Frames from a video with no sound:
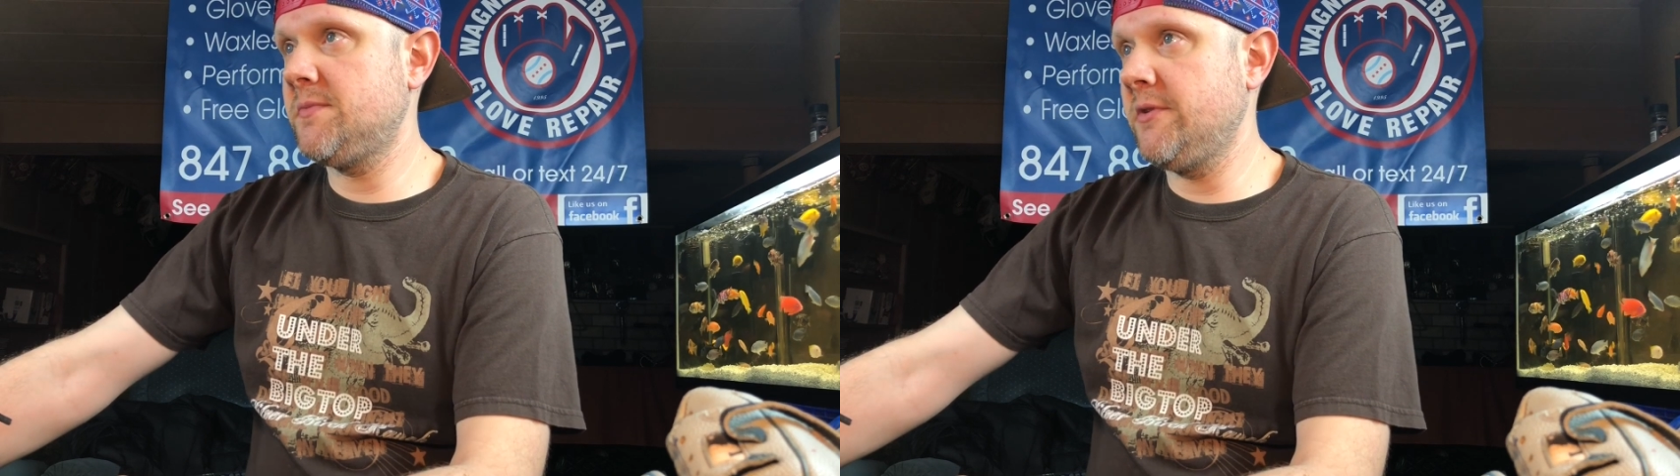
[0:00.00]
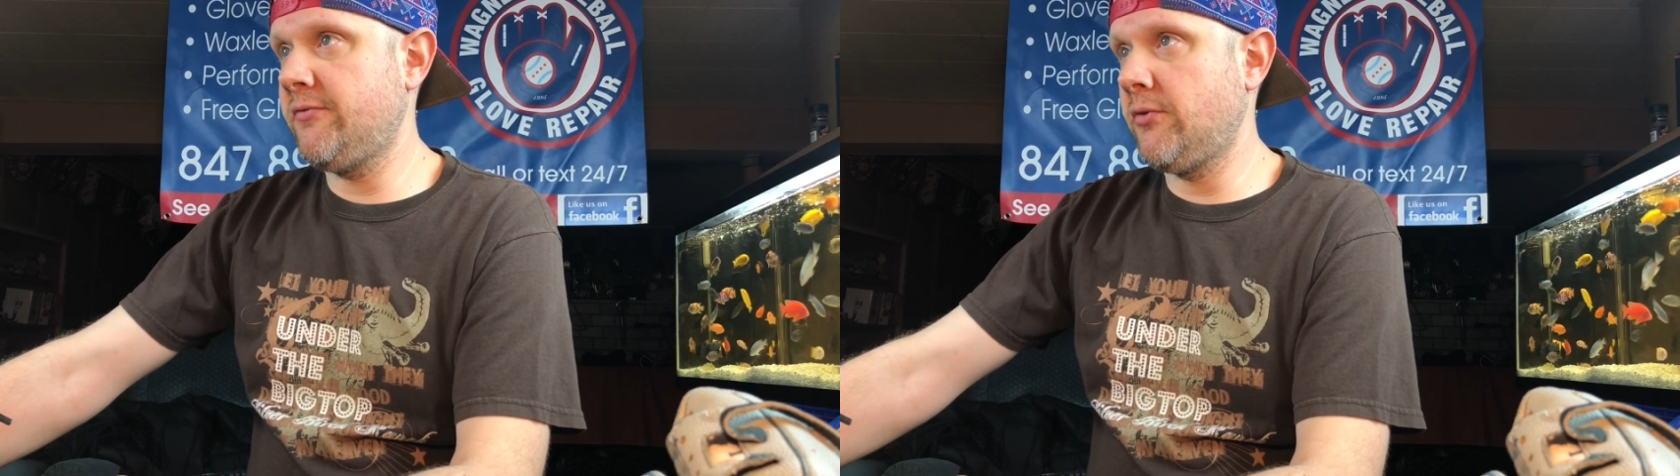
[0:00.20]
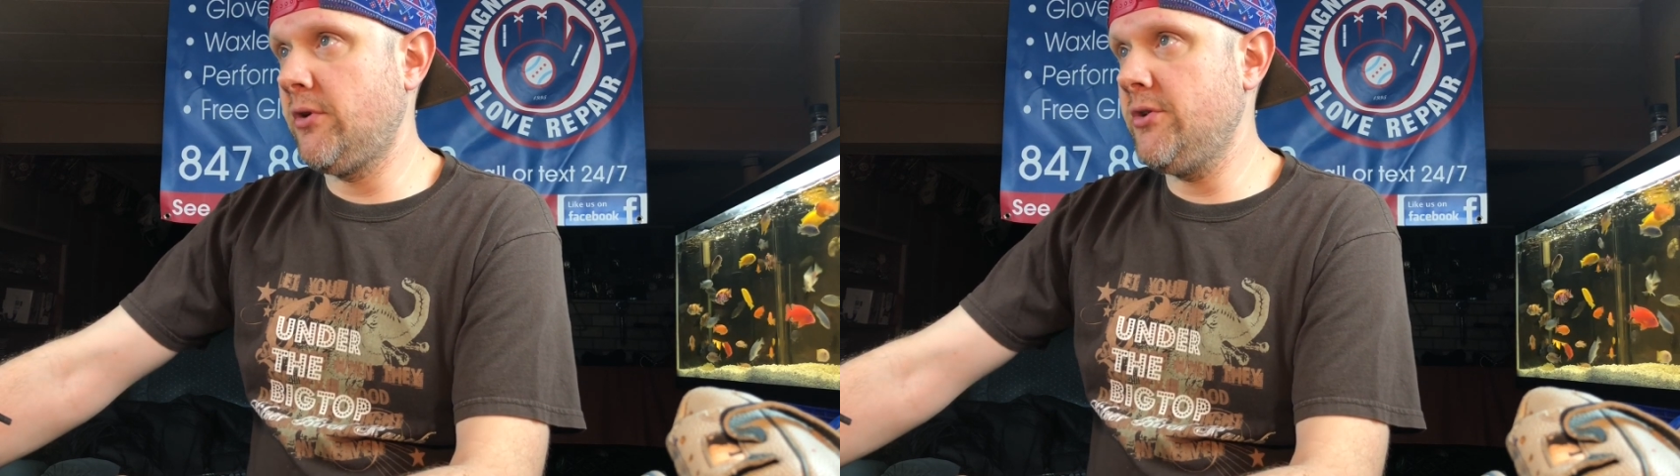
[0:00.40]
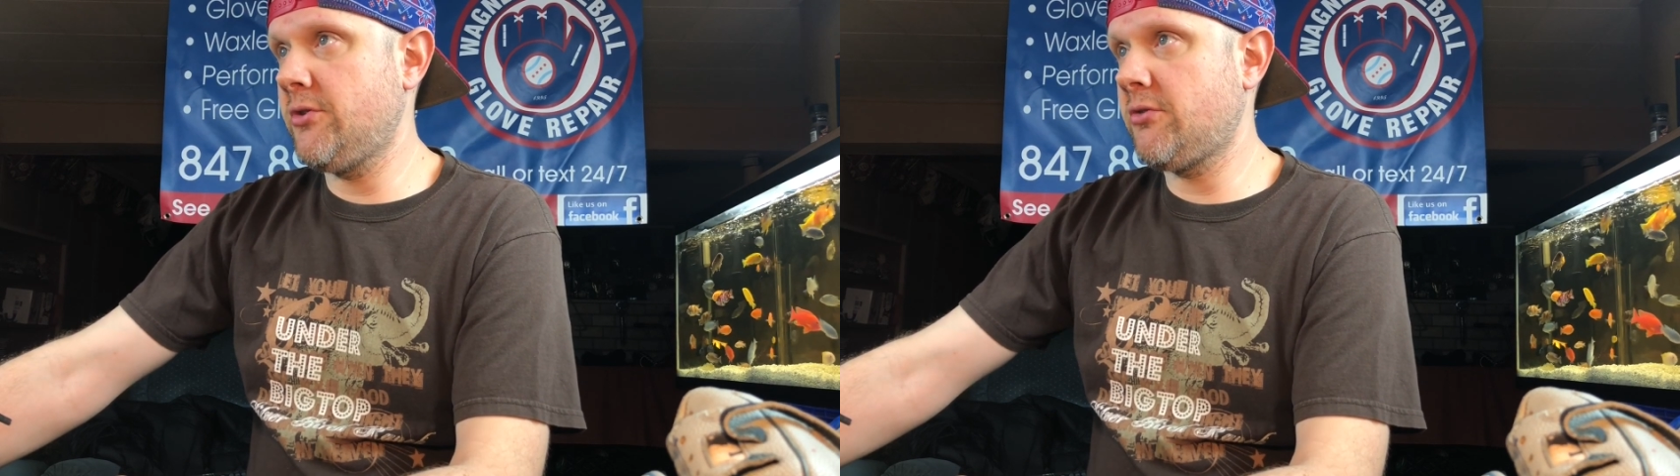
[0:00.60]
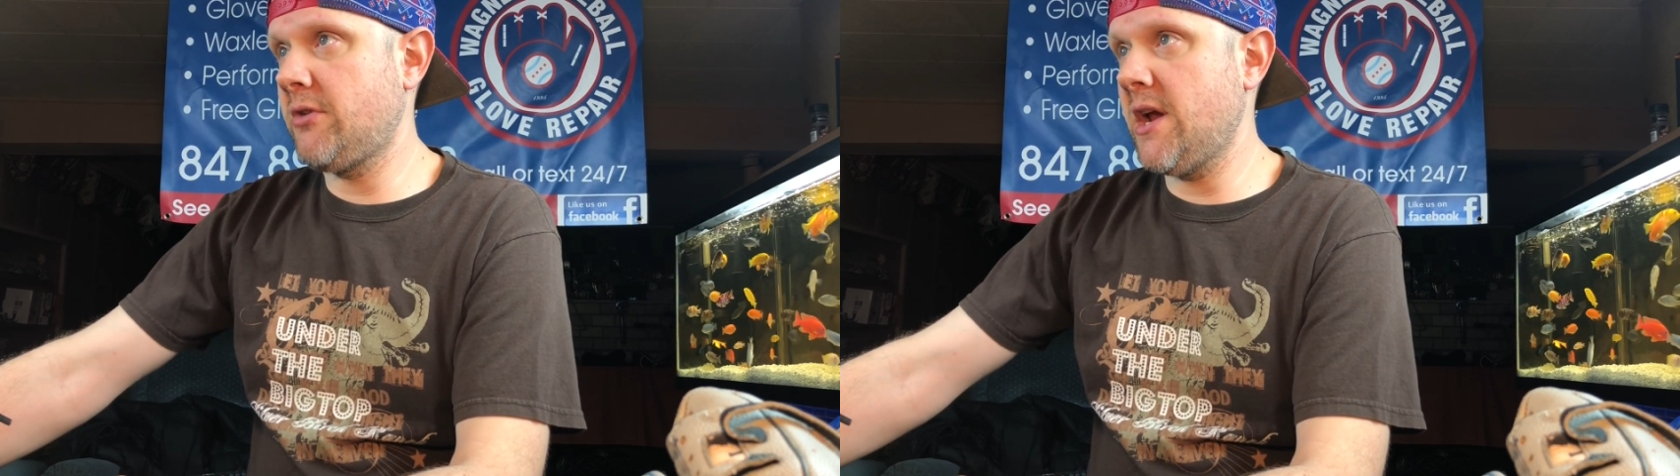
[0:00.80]
before you
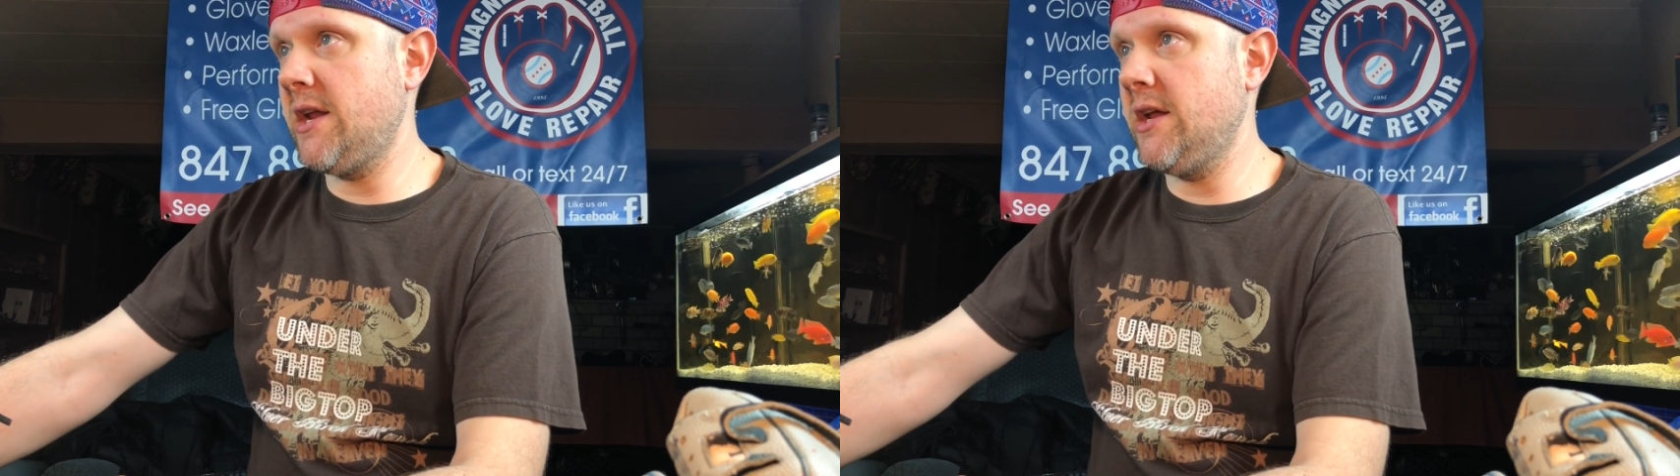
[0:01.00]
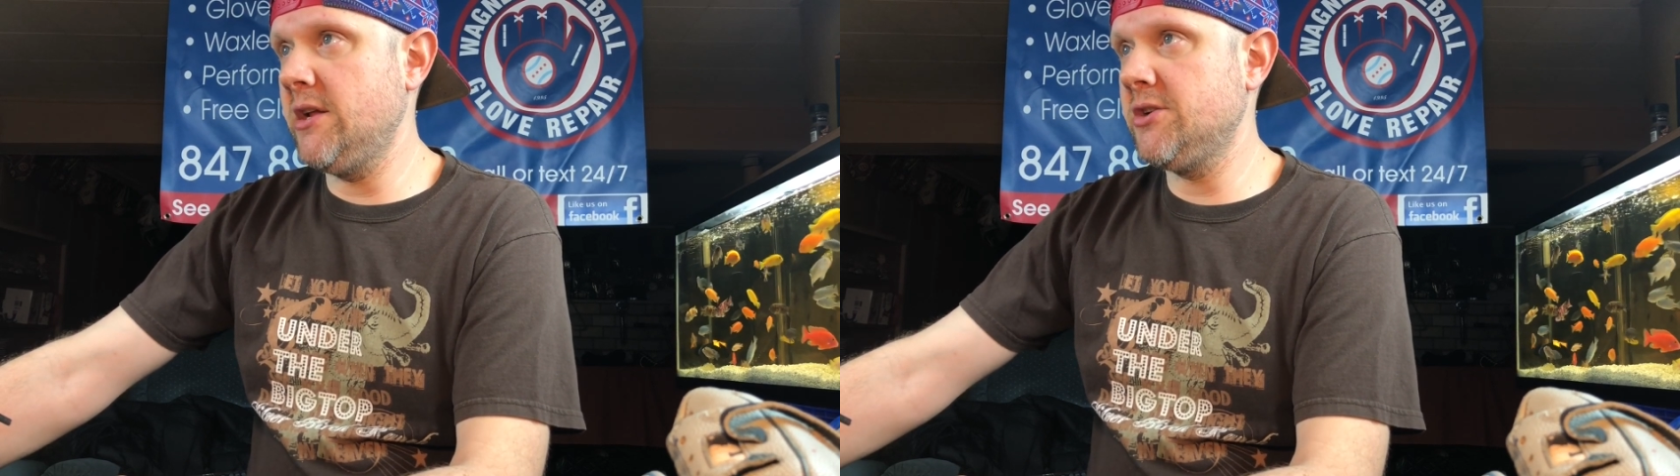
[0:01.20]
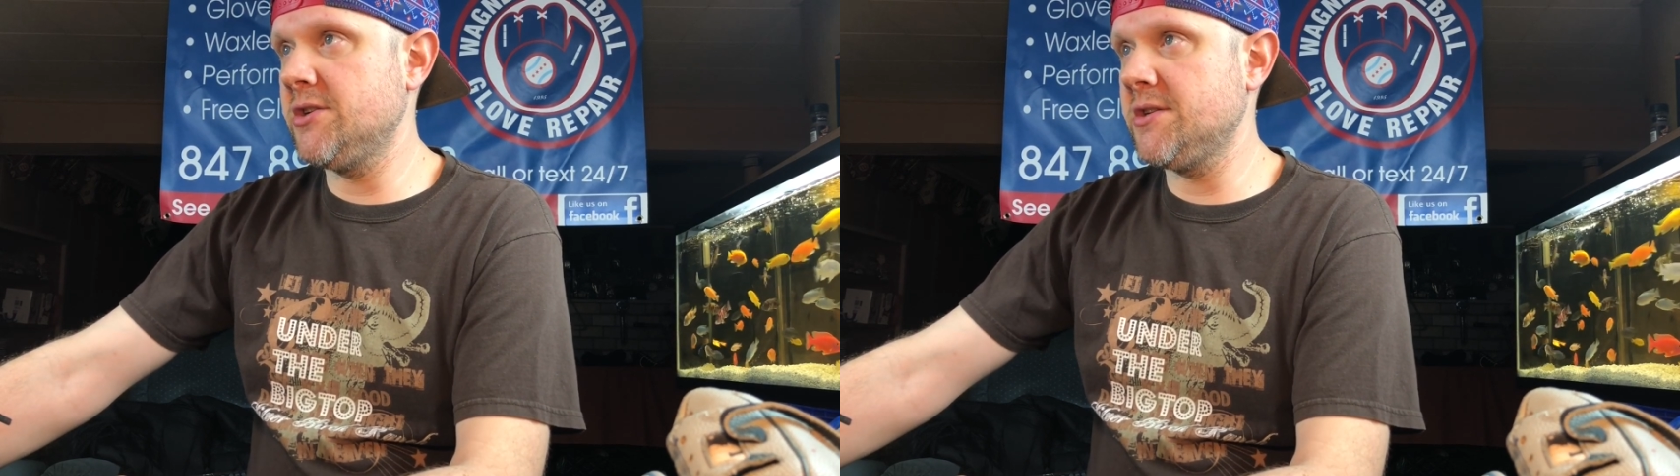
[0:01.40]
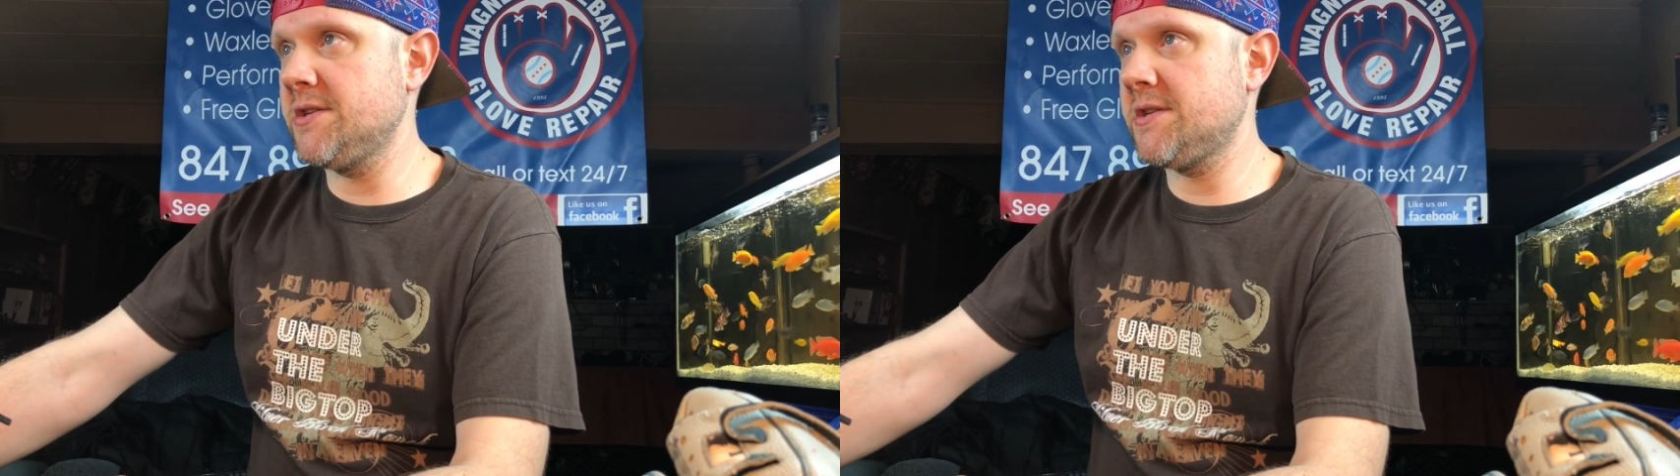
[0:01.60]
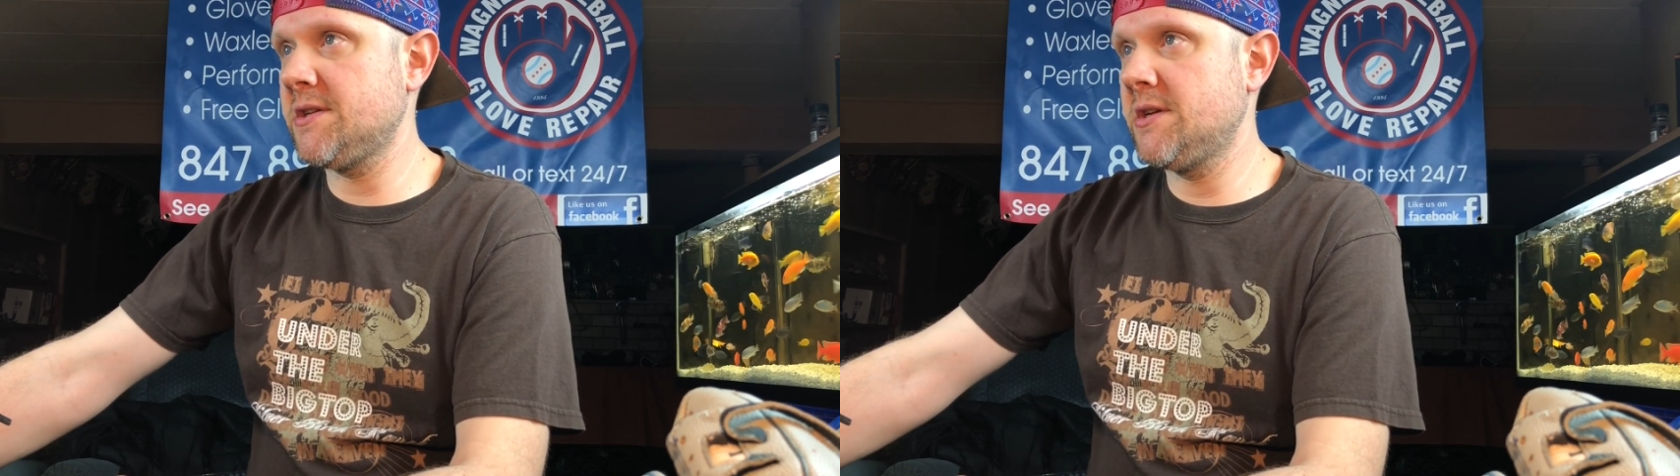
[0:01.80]
create
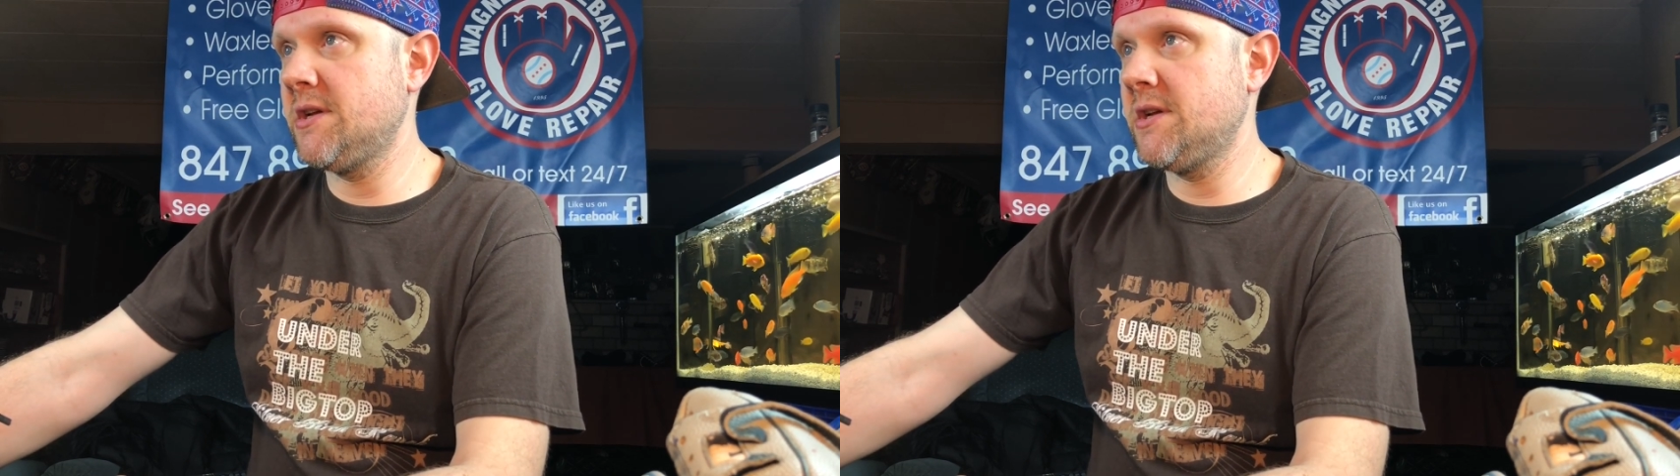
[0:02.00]
hinges,